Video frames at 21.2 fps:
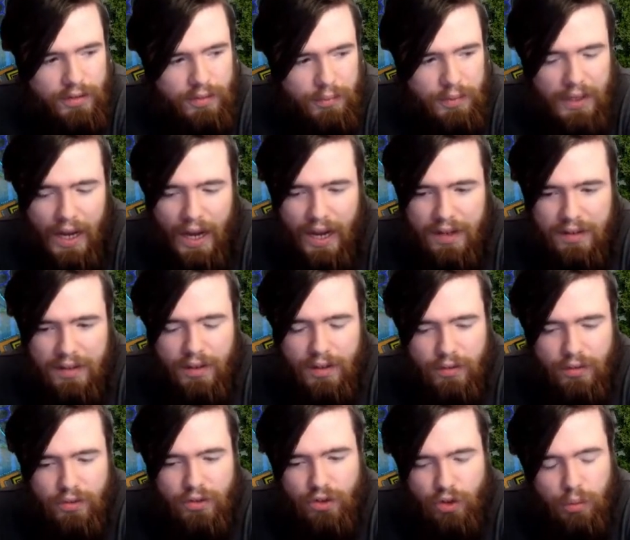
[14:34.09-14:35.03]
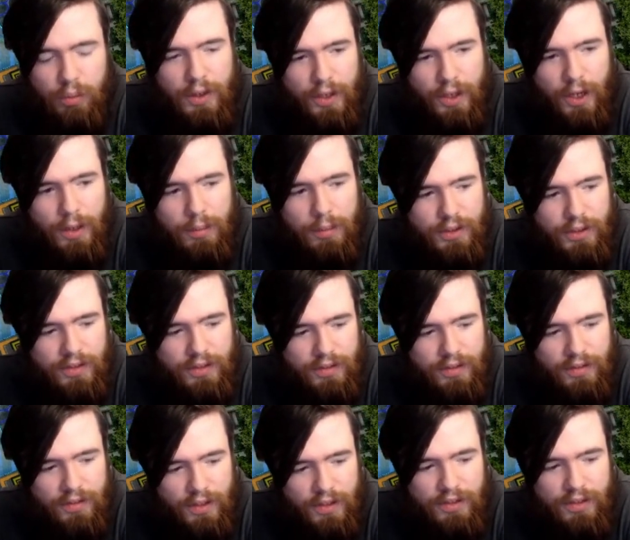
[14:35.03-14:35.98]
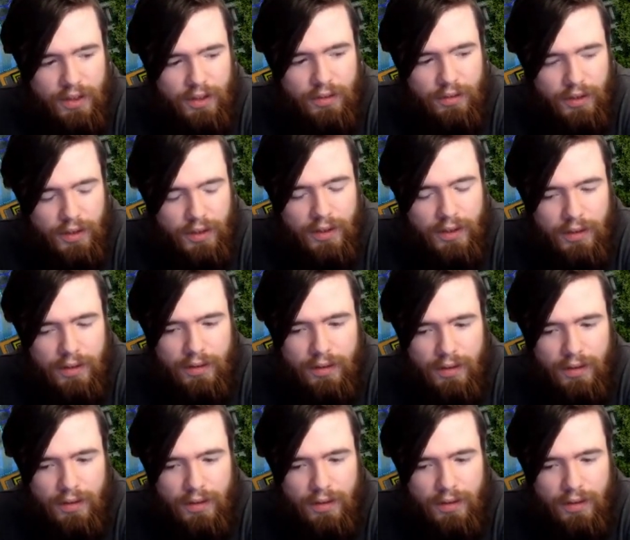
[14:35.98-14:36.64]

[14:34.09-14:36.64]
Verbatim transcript: We actually have so many options. It's unreal.